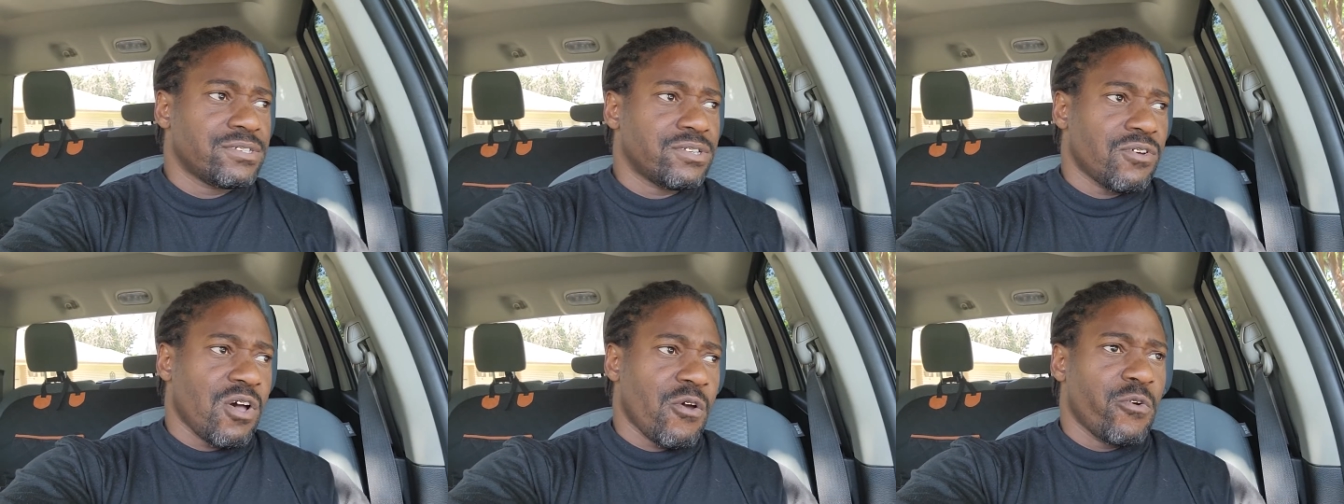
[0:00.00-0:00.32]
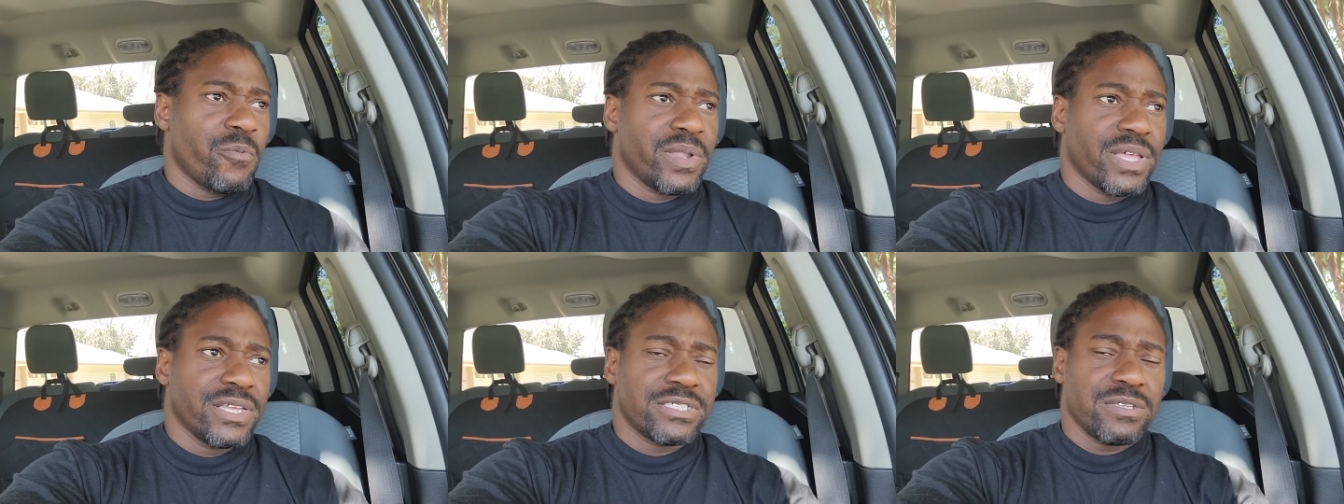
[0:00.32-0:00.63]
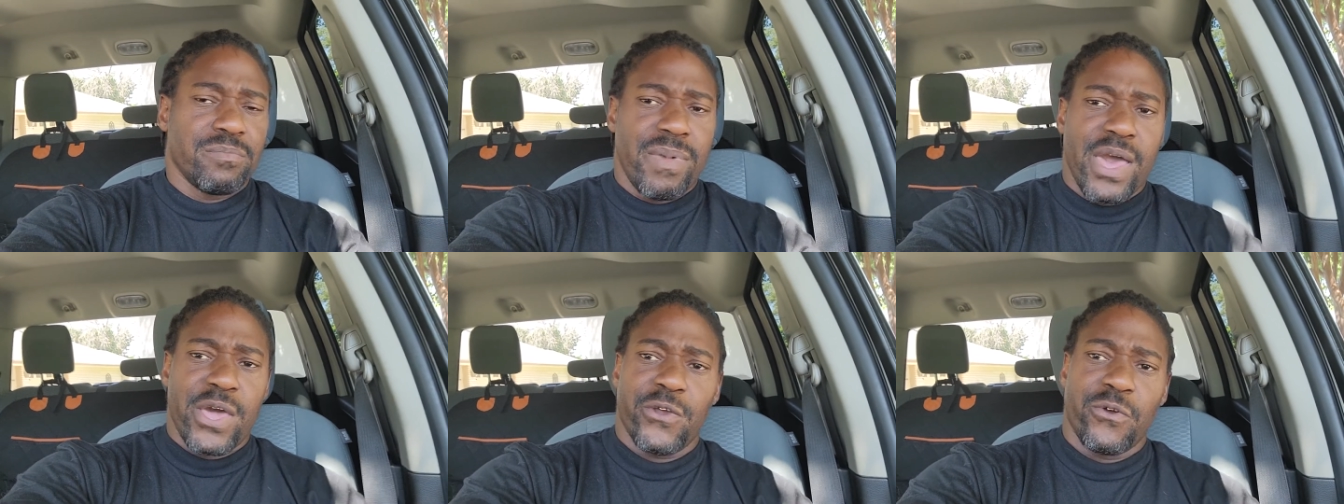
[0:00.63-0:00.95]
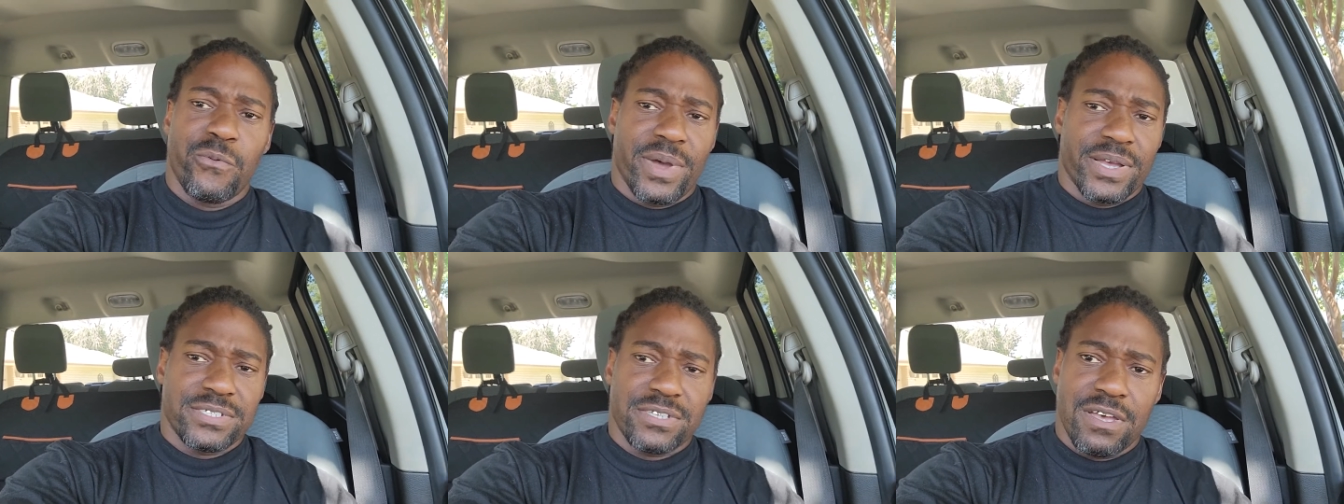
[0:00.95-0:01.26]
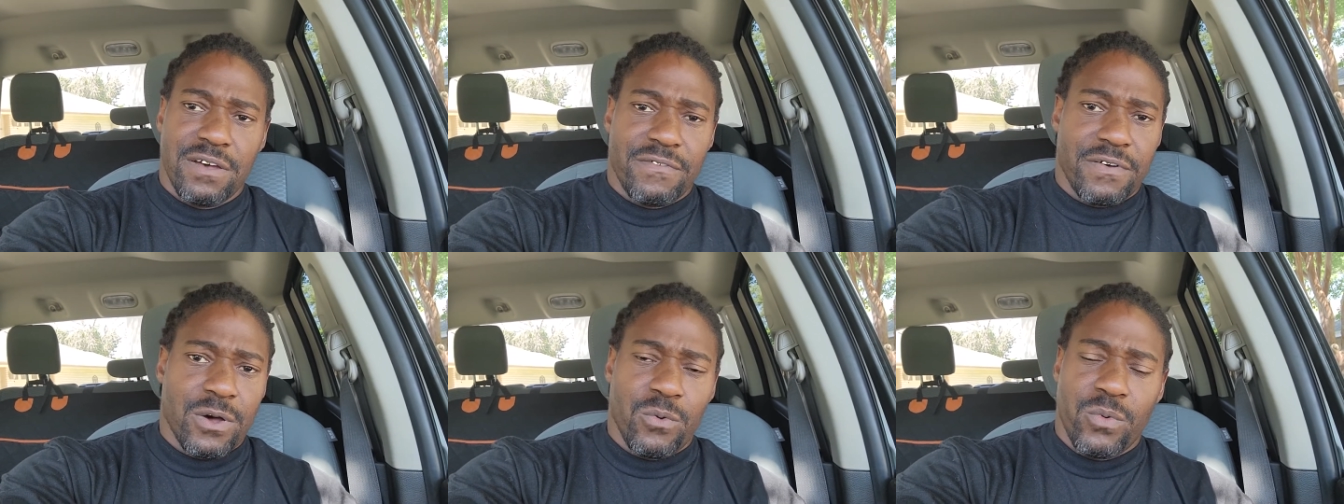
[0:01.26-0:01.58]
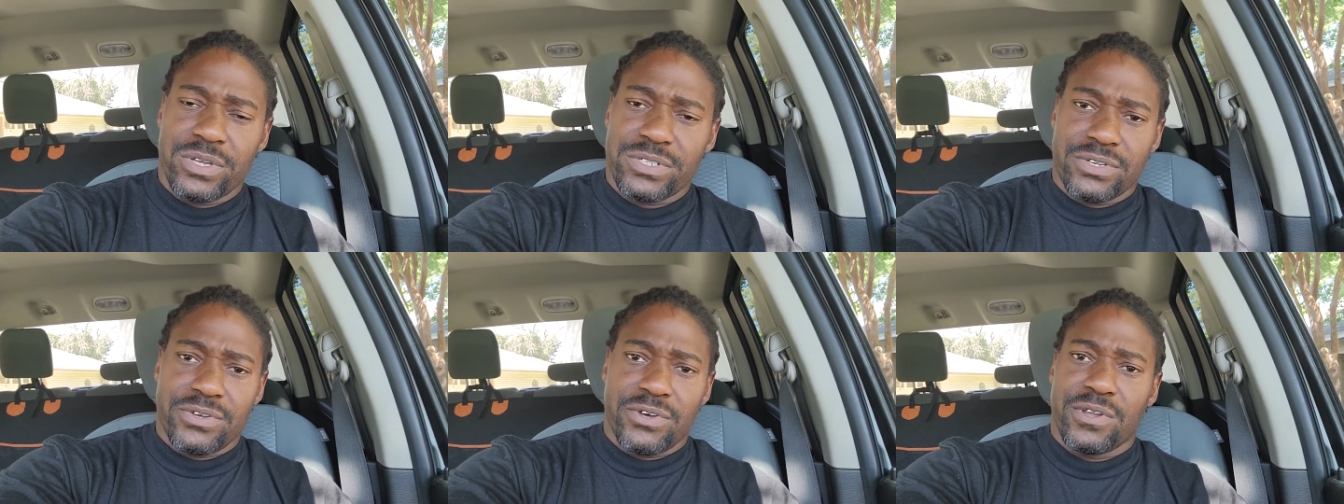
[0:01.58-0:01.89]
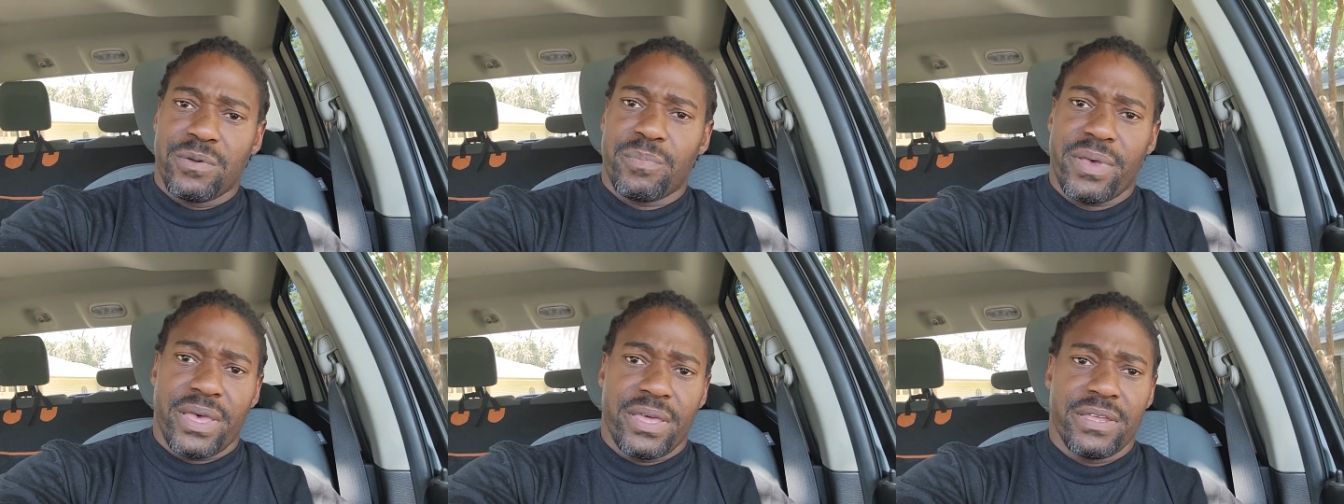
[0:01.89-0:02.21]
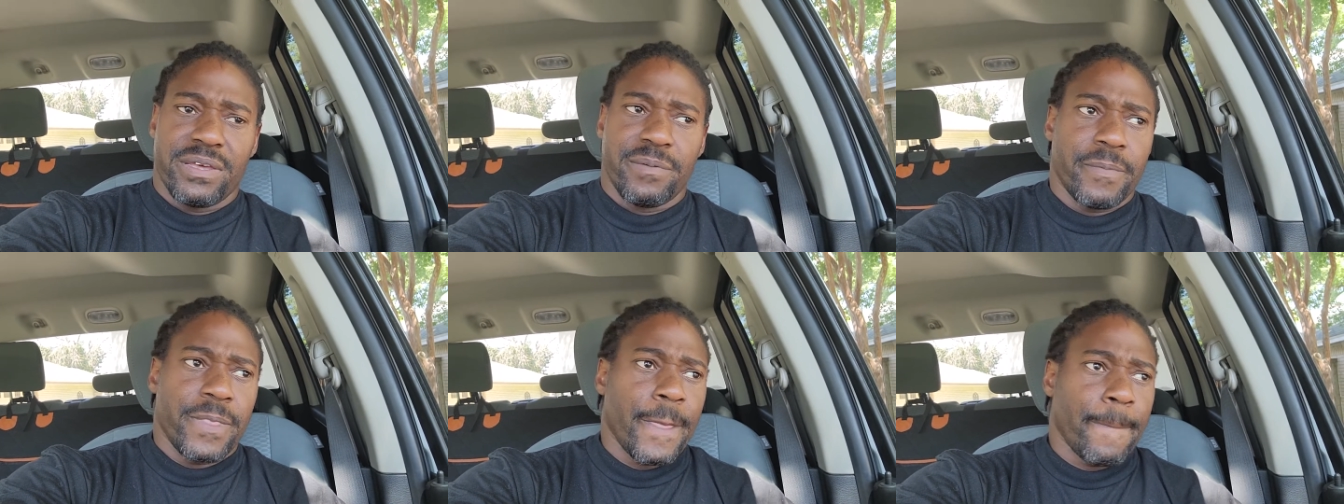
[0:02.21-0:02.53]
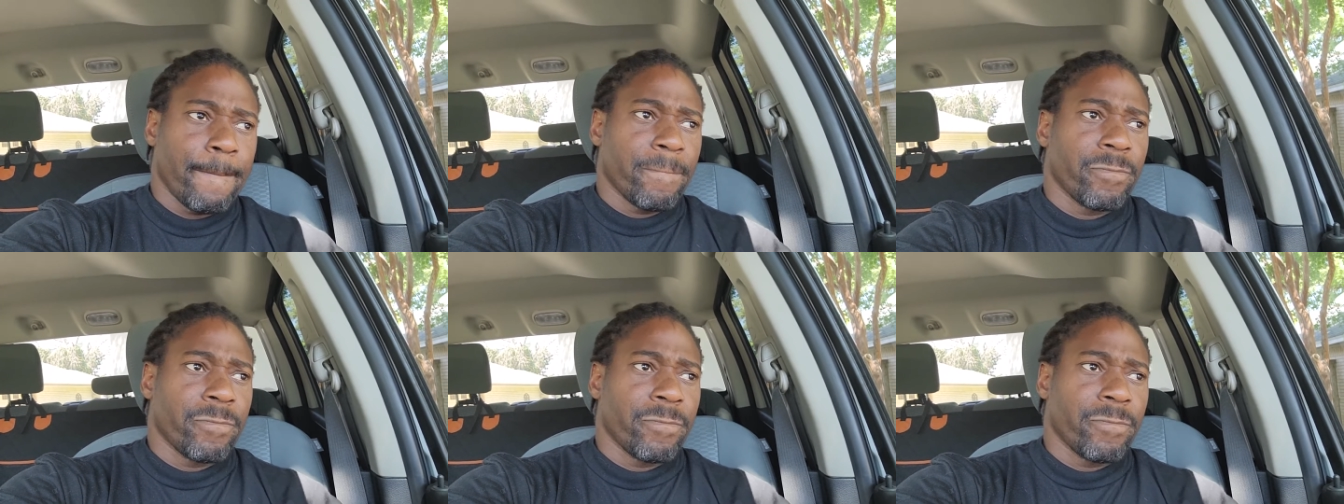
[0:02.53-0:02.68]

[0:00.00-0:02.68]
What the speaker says: So I replaced the battery myself. I wasn't going to pay them